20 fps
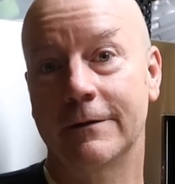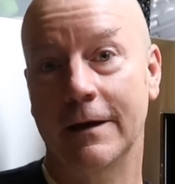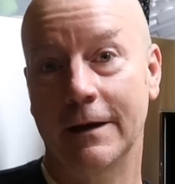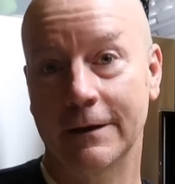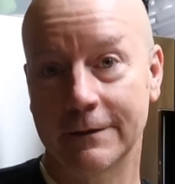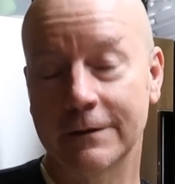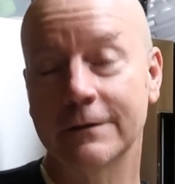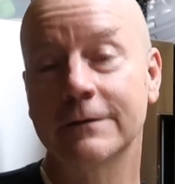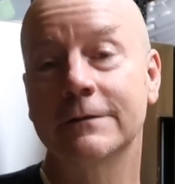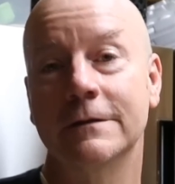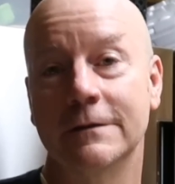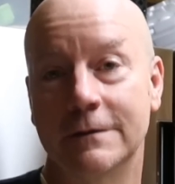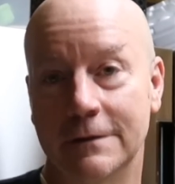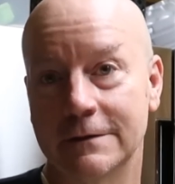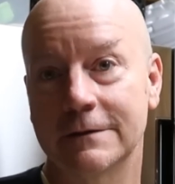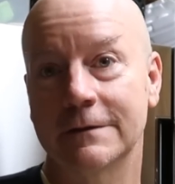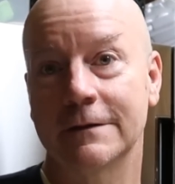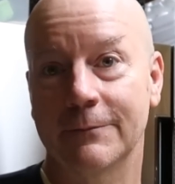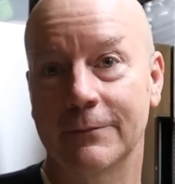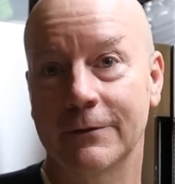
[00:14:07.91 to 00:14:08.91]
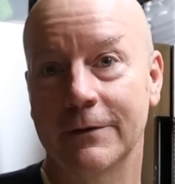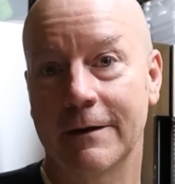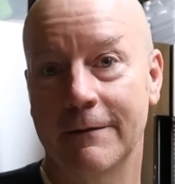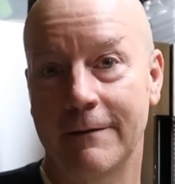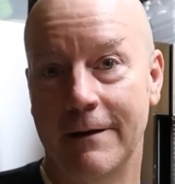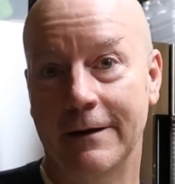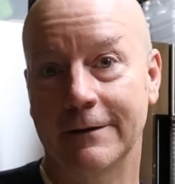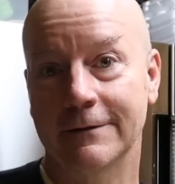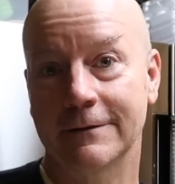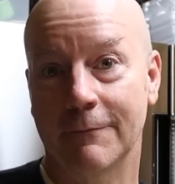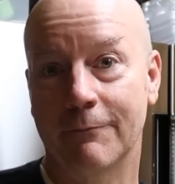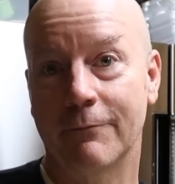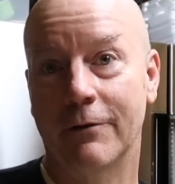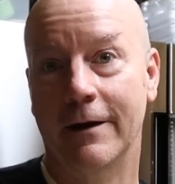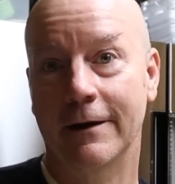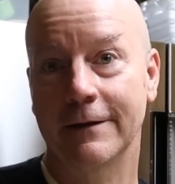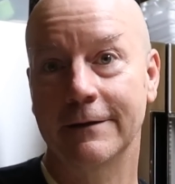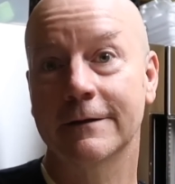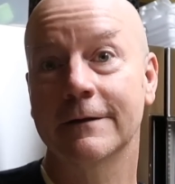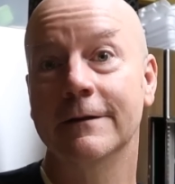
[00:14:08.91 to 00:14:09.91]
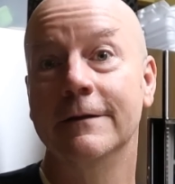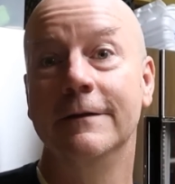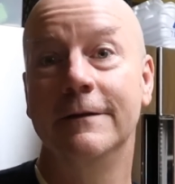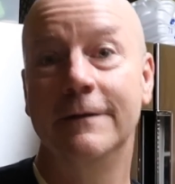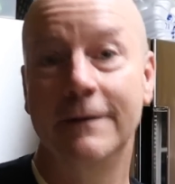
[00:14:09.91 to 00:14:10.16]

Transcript: Tesla should just simply announce a price